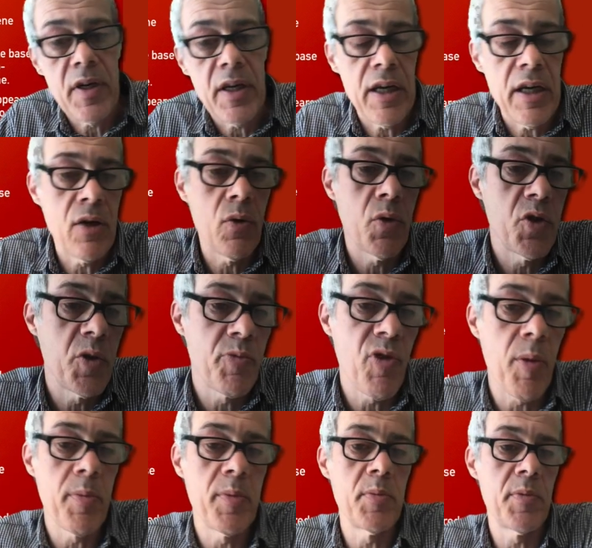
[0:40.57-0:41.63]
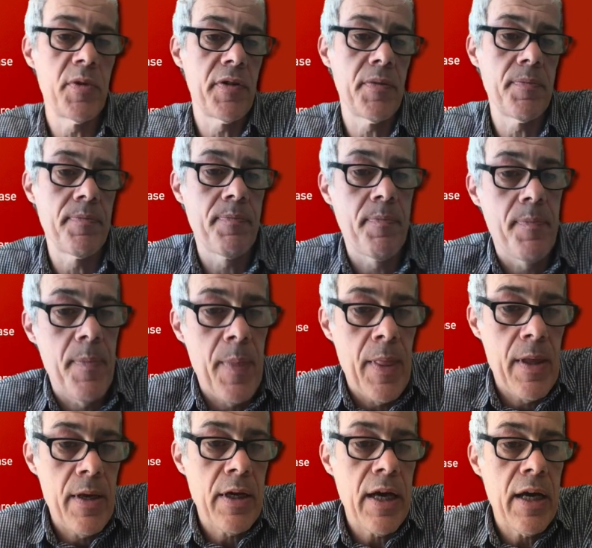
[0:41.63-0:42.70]
it causes problems.
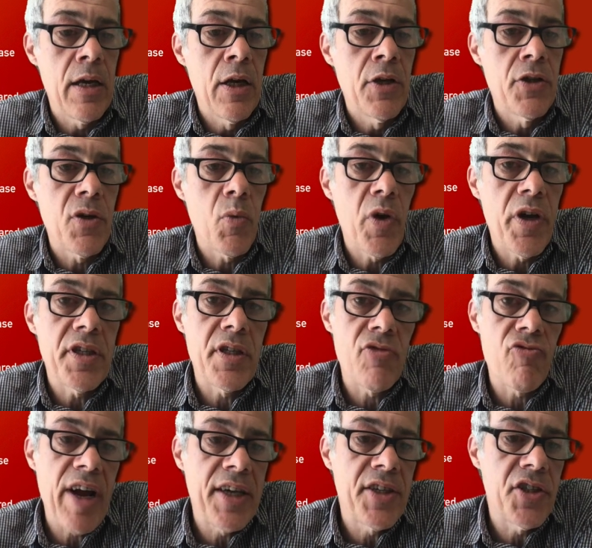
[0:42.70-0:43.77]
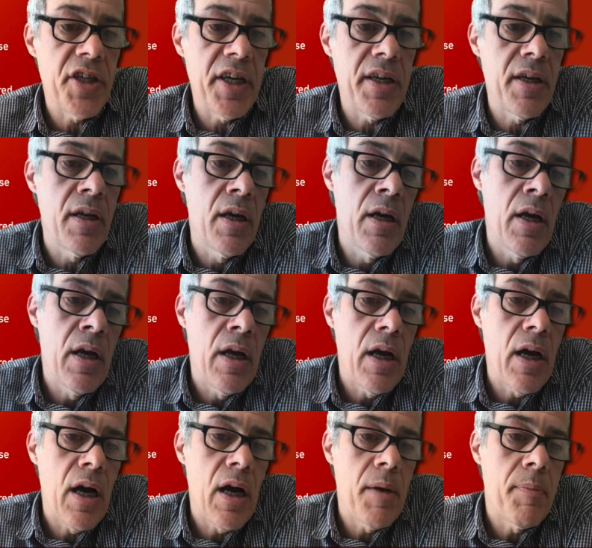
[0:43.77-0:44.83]
Okay, so what is the RAS gene?
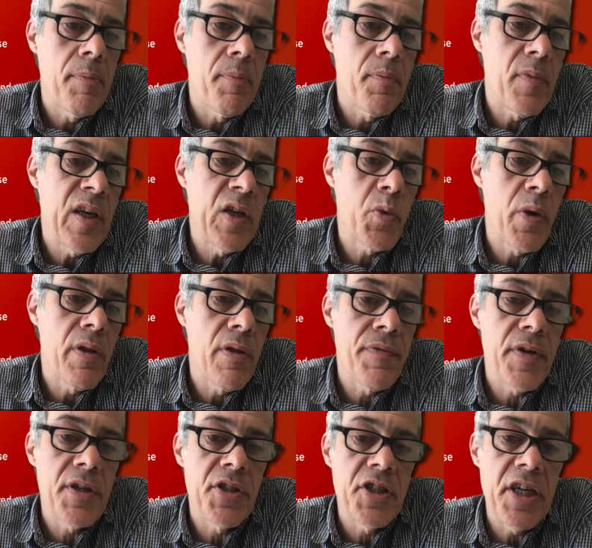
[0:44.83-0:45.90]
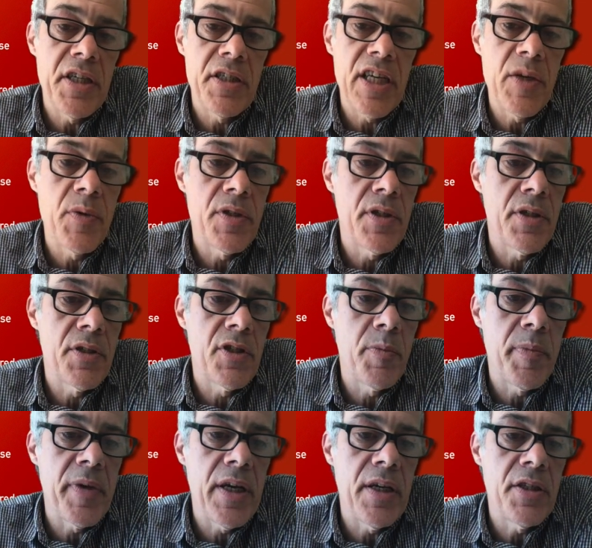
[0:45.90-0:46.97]
Um, it was one of the first gene sequences to
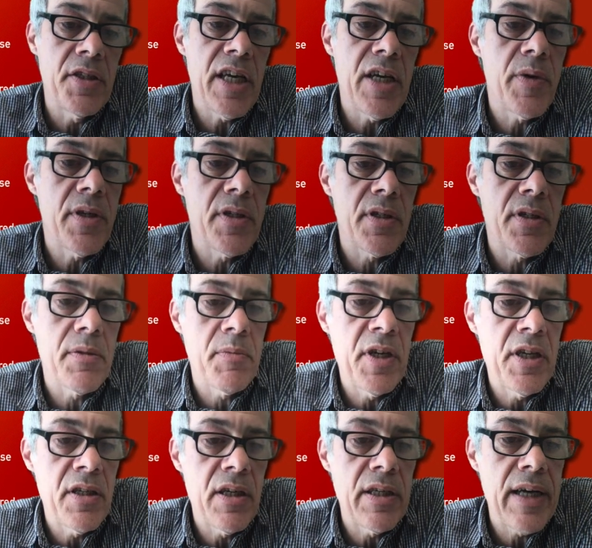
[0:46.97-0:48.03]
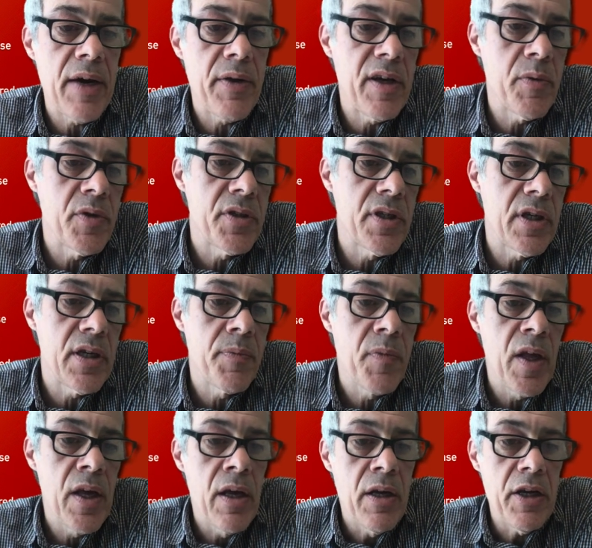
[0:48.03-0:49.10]
be sequenced, and it turned out it was a,
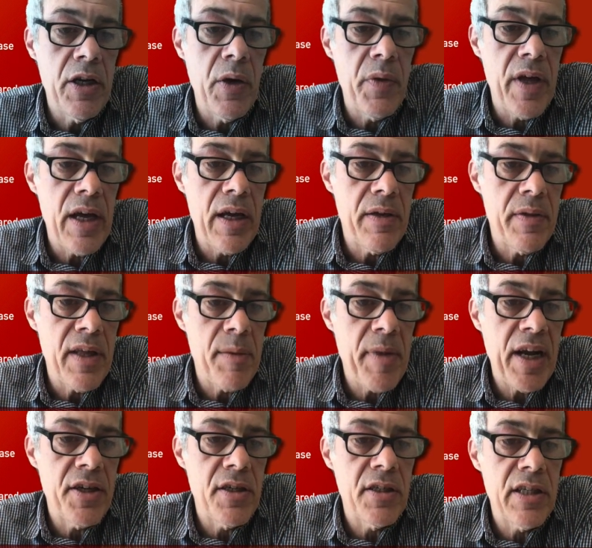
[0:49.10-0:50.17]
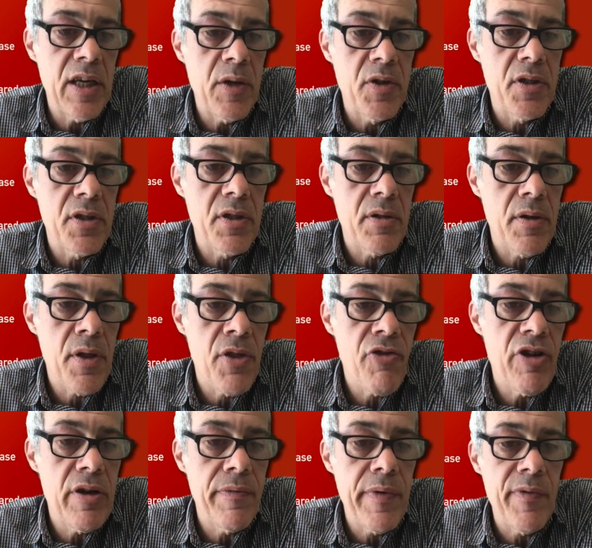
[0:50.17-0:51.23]
you know, they, they managed to sequence
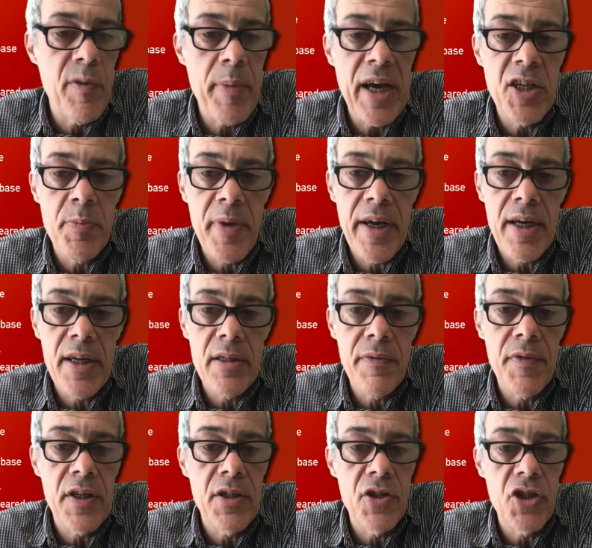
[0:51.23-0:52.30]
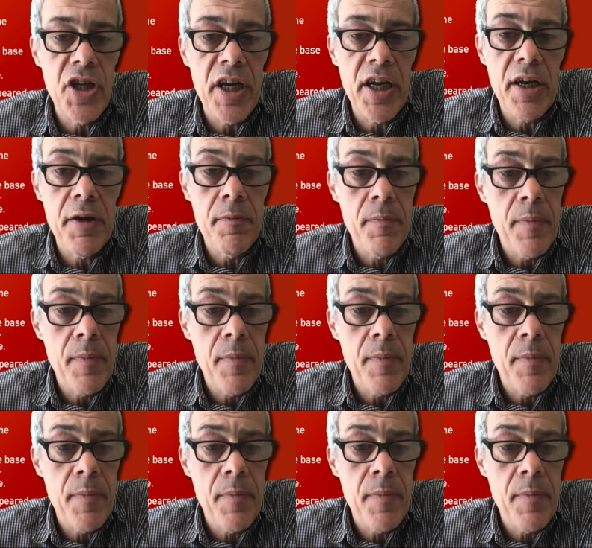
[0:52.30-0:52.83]
350 base pairs of this gene,